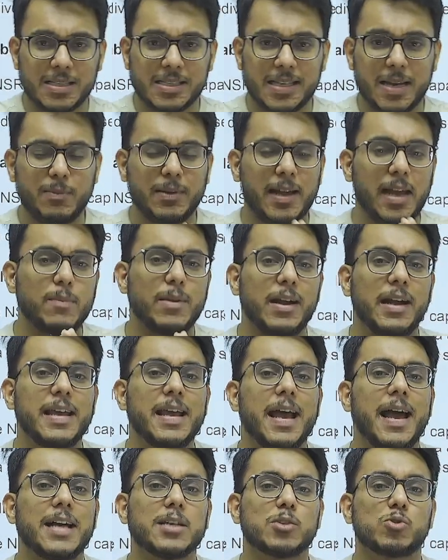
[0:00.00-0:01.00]
time, India
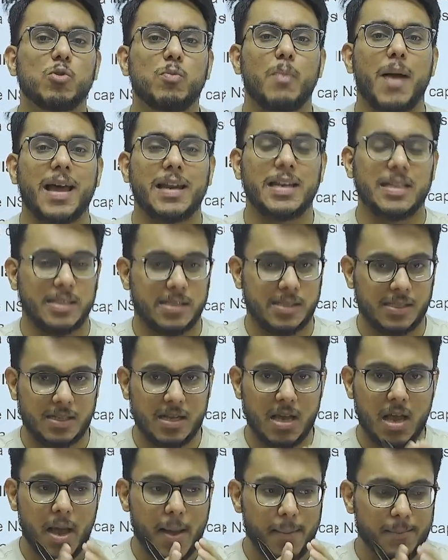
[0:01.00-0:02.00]
has to balance,
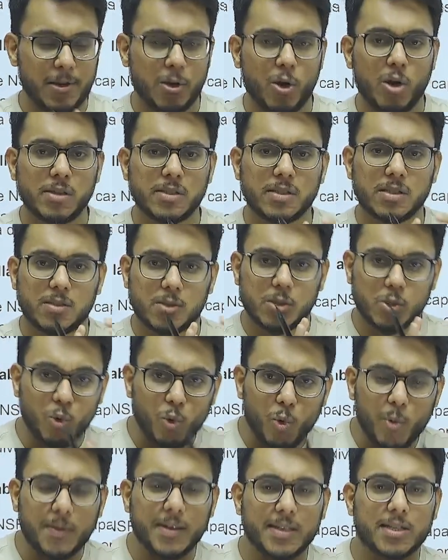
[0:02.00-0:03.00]
because too
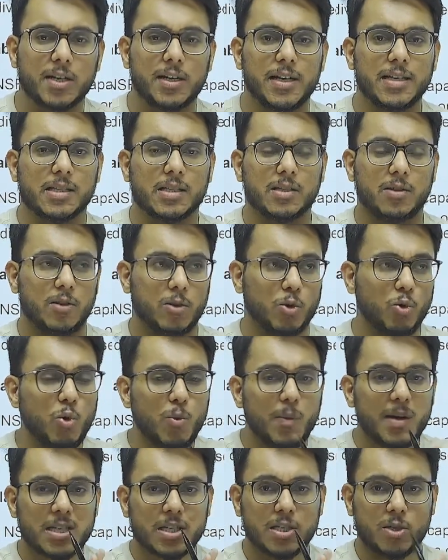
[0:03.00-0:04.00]
much
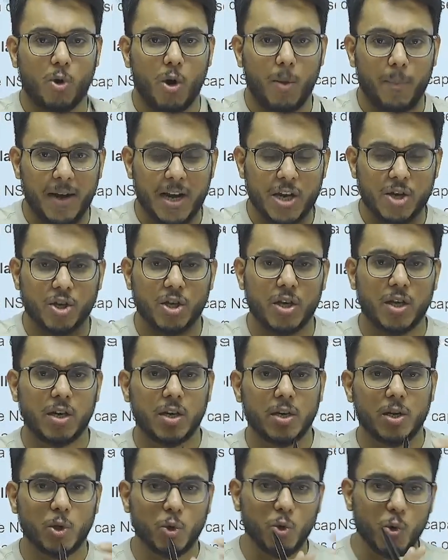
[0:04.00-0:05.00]
cooperation,
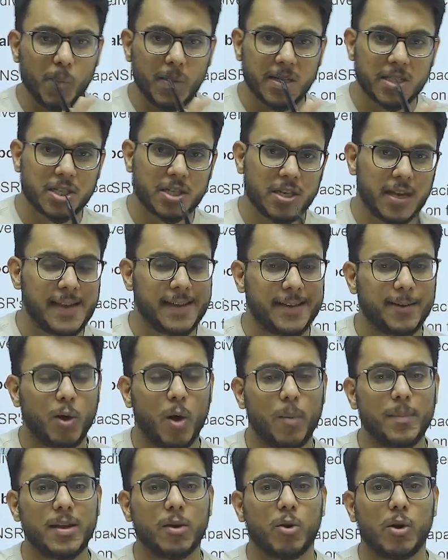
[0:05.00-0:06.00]
too much economic
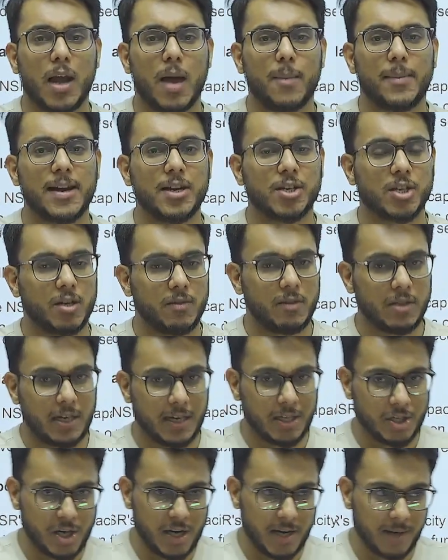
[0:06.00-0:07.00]
collaboration with
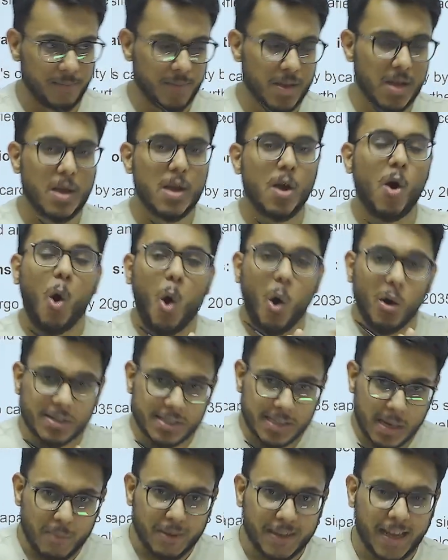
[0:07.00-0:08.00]
Russia
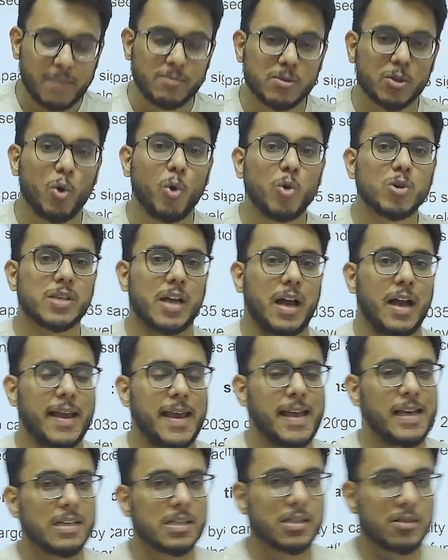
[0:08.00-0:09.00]
sometimes goes
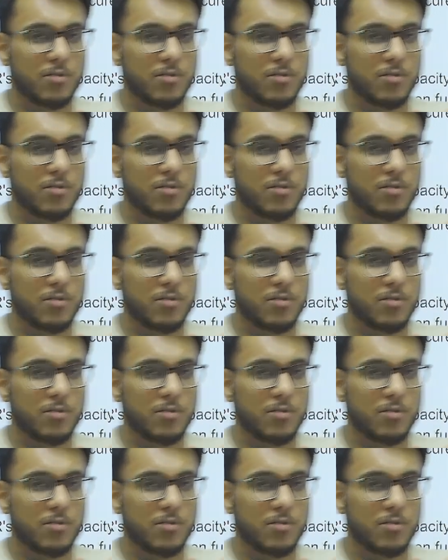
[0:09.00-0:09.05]
against,